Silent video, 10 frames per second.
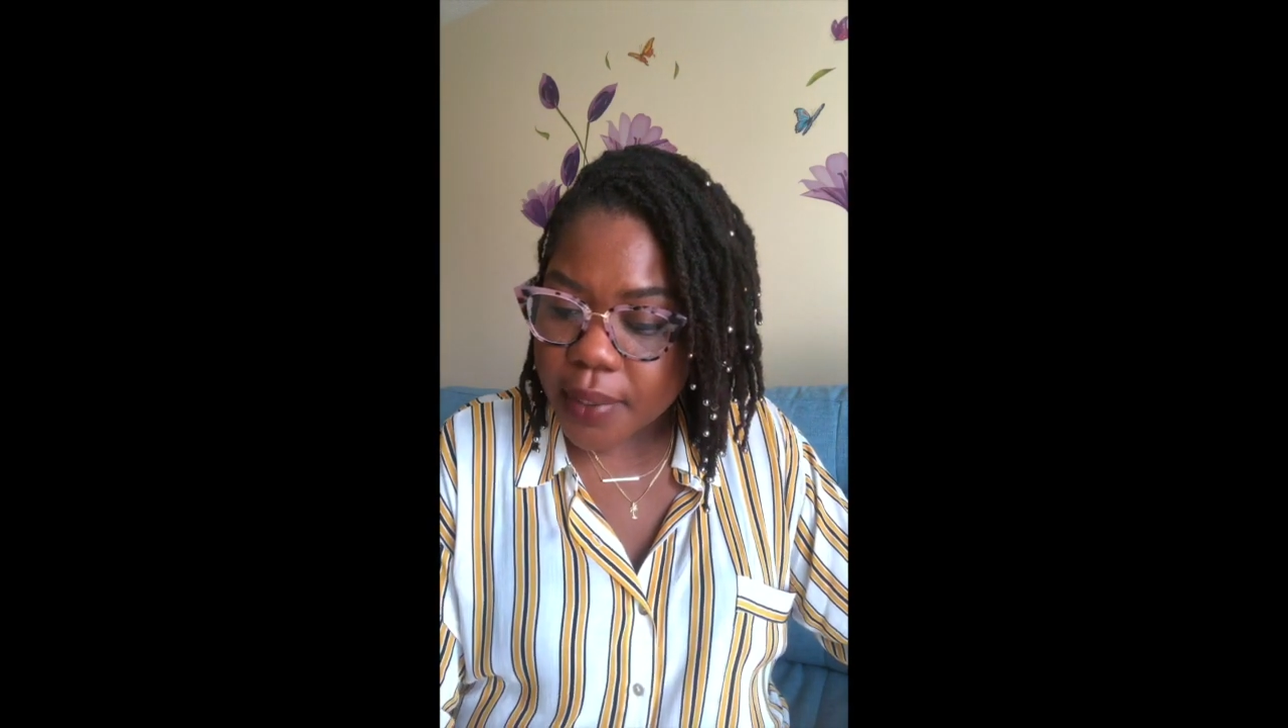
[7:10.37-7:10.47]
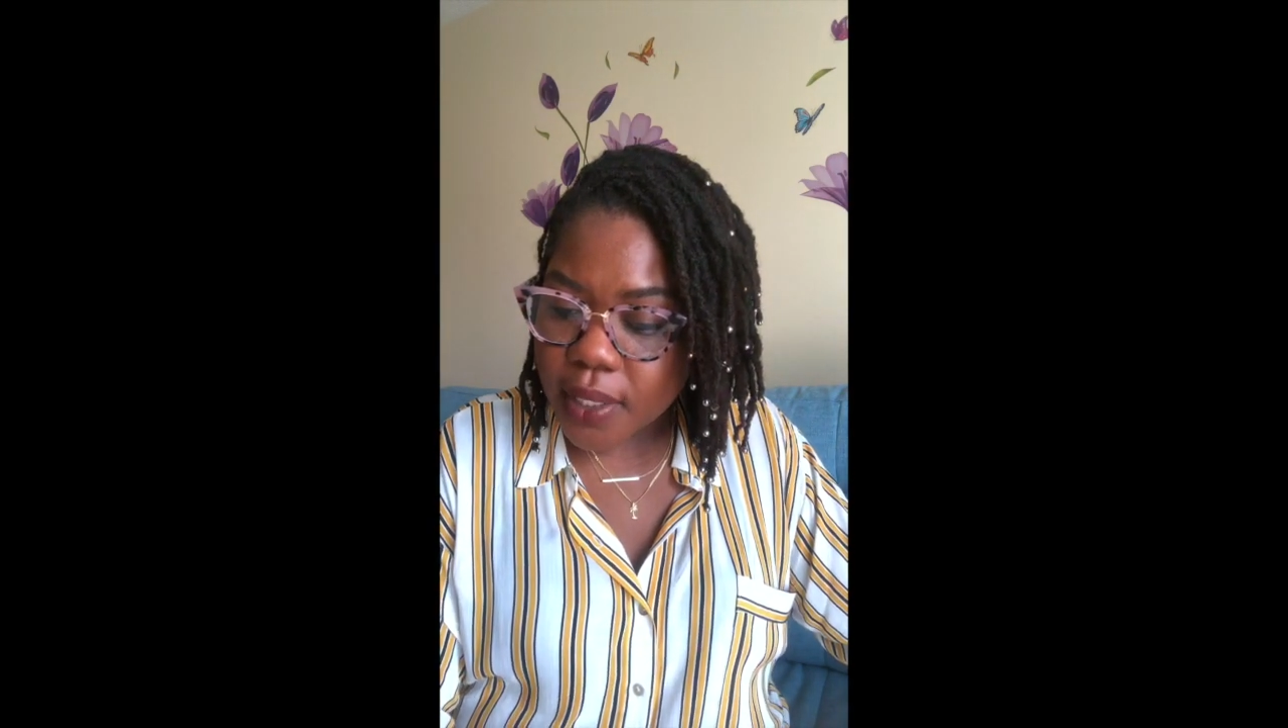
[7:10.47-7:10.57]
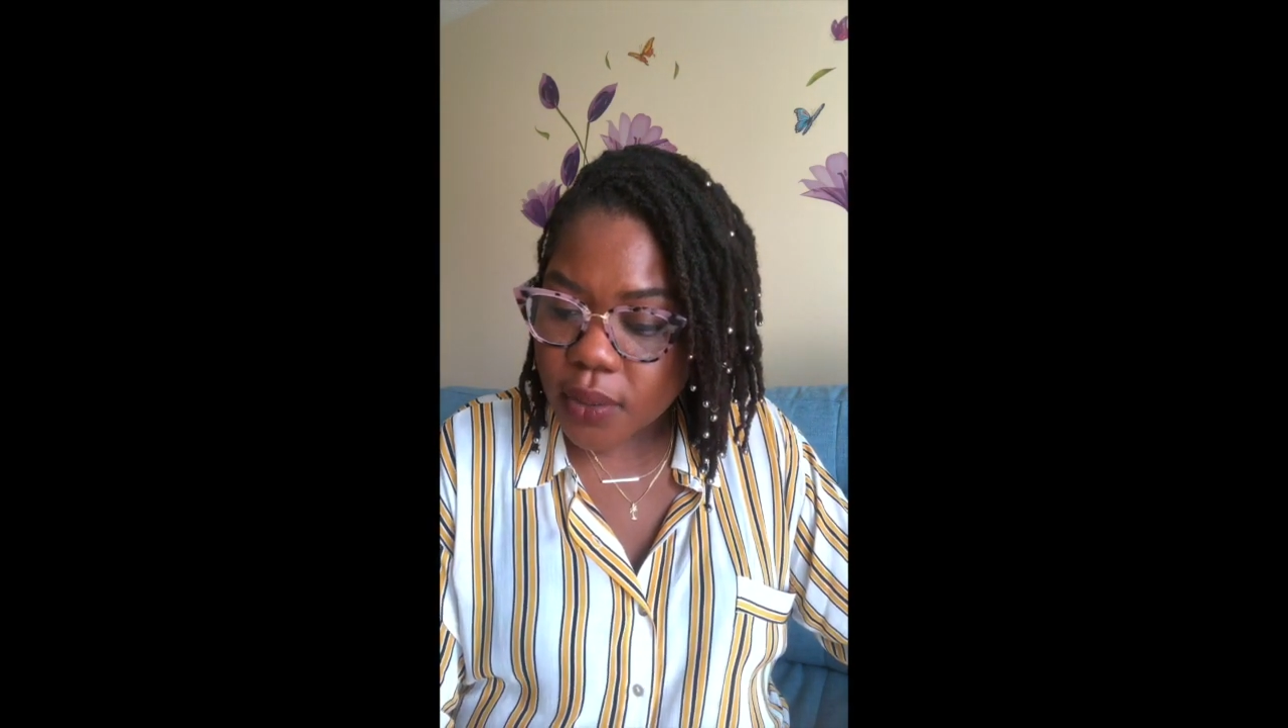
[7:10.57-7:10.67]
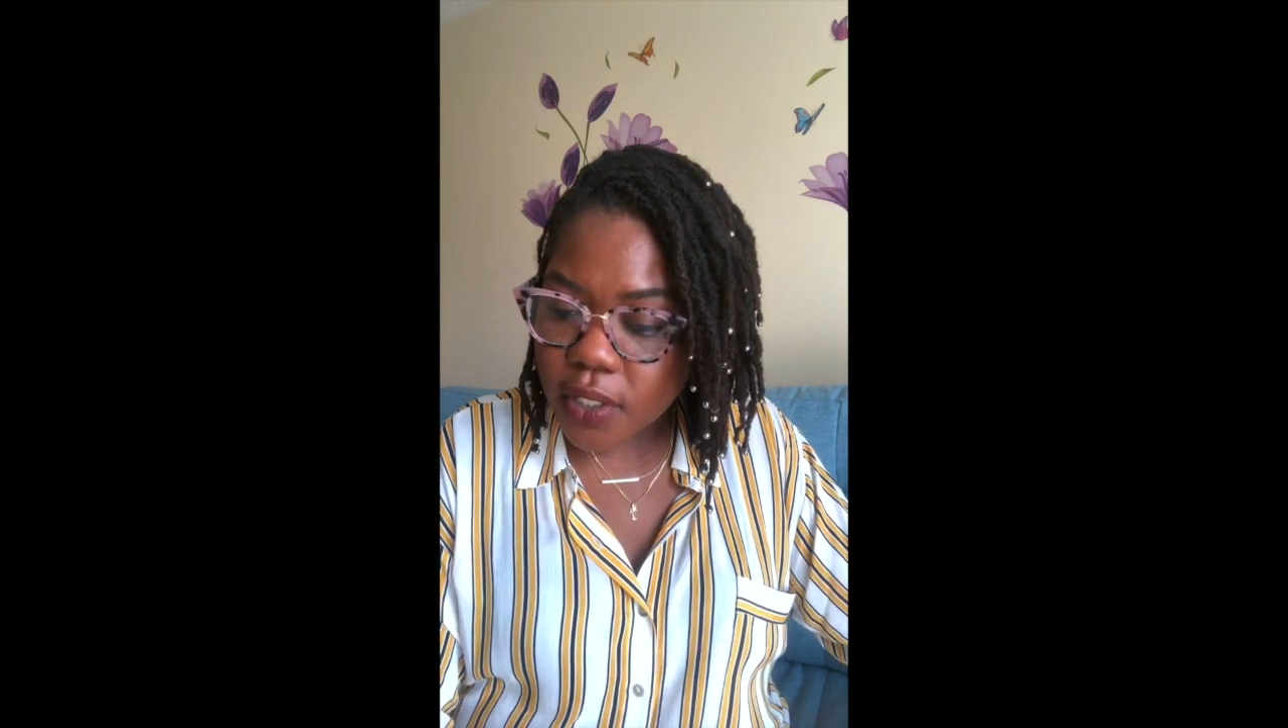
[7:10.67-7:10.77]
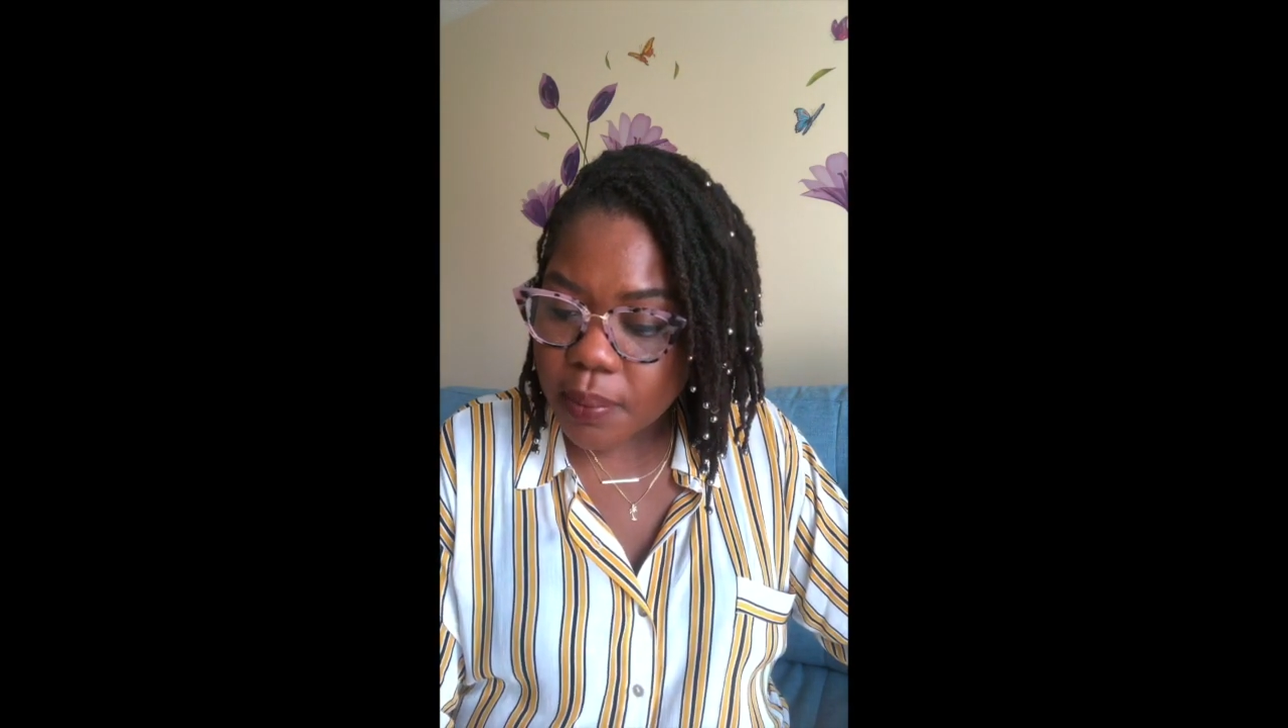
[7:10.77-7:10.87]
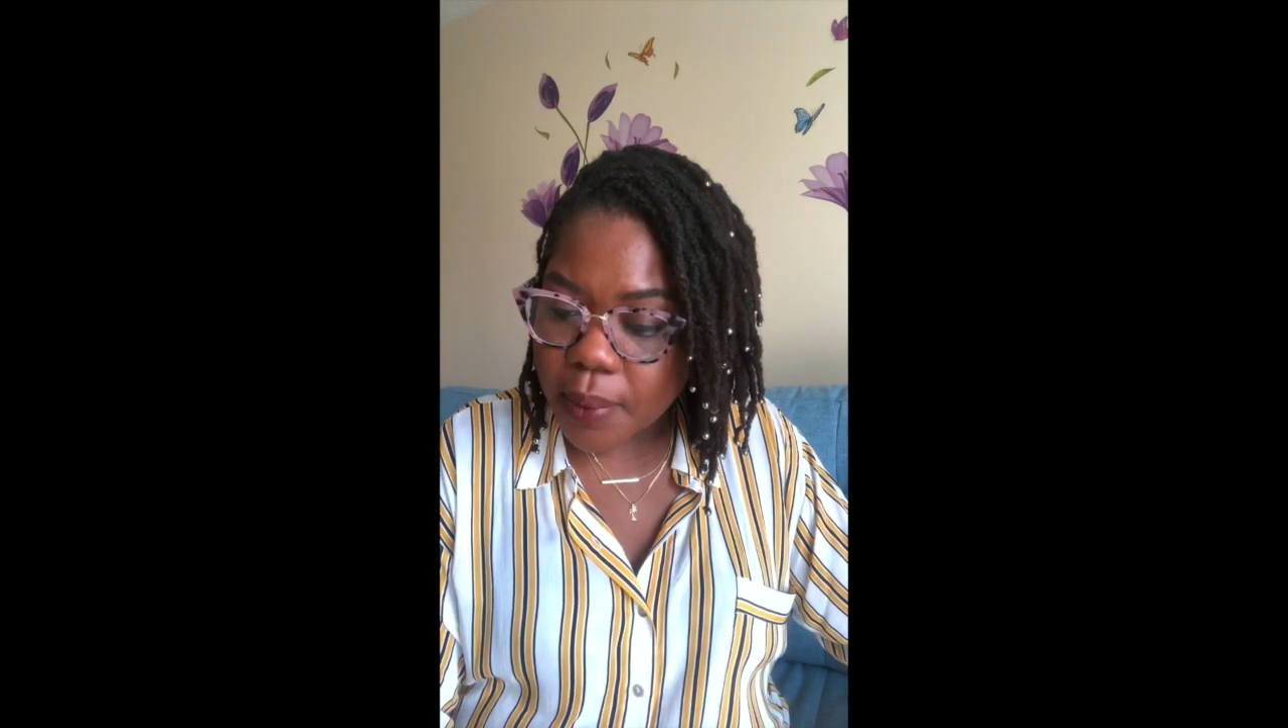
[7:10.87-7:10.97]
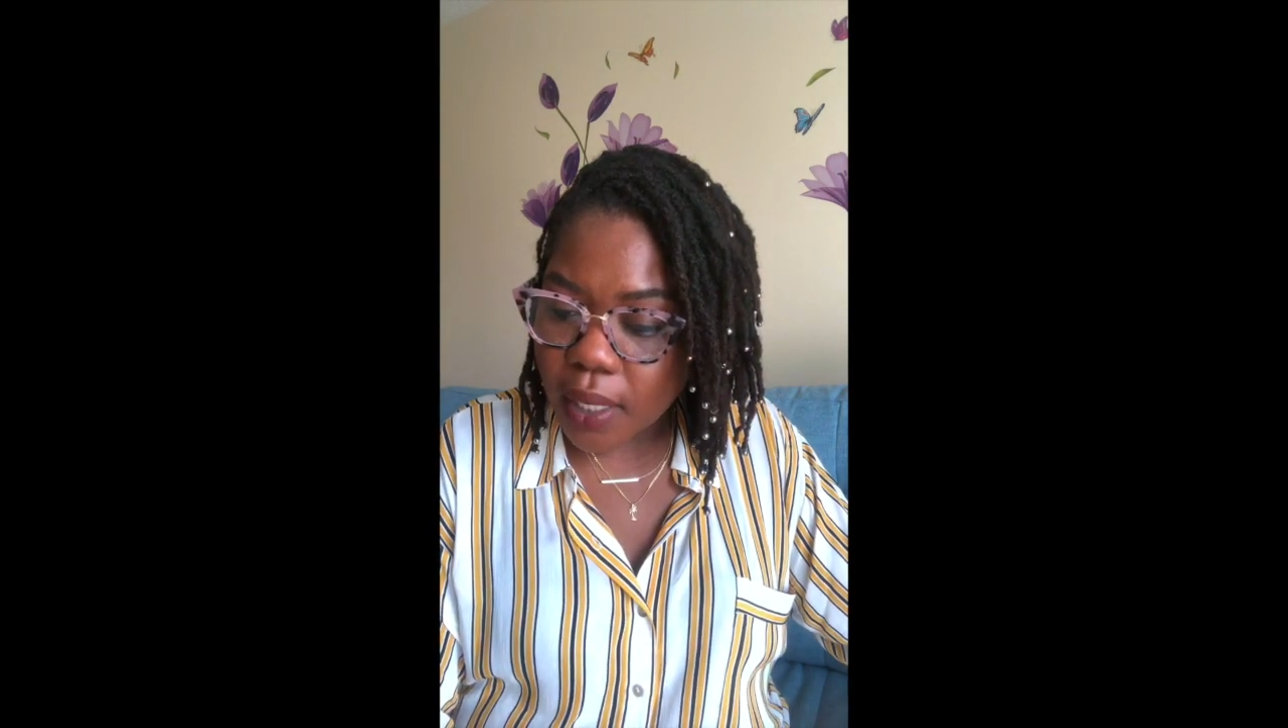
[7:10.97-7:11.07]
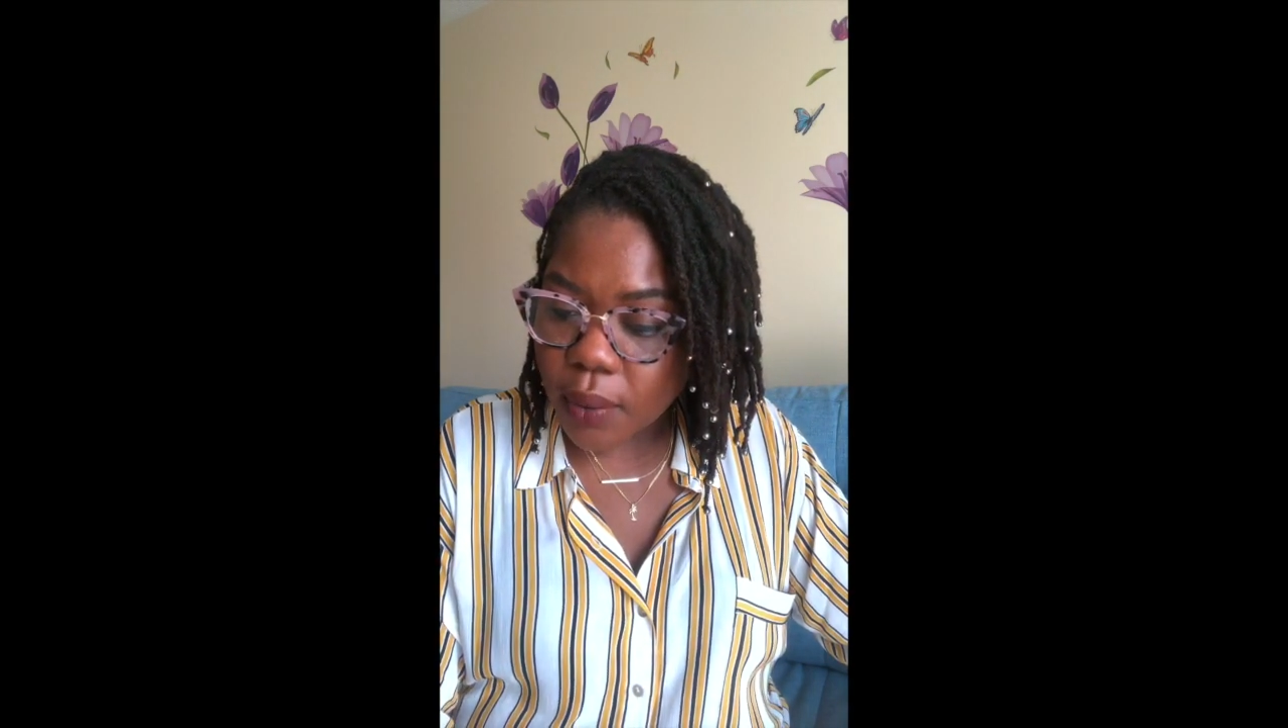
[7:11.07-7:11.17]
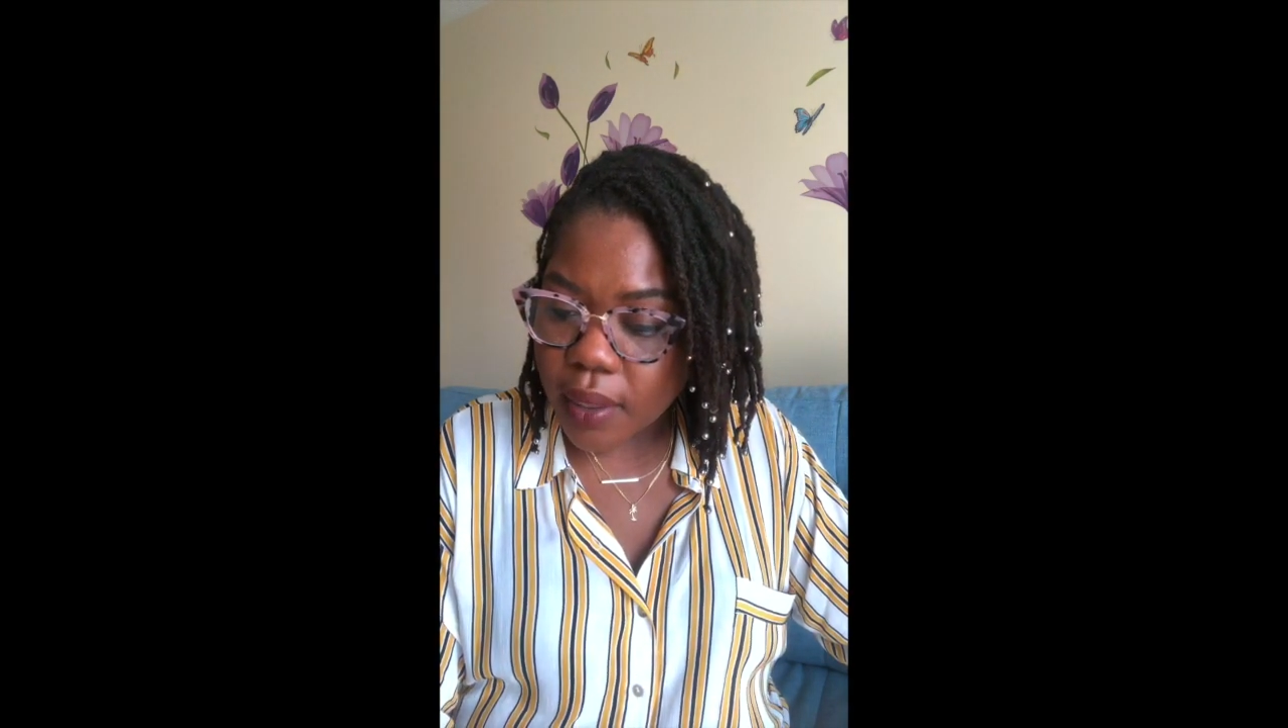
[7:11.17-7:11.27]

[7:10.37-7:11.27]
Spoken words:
So just bear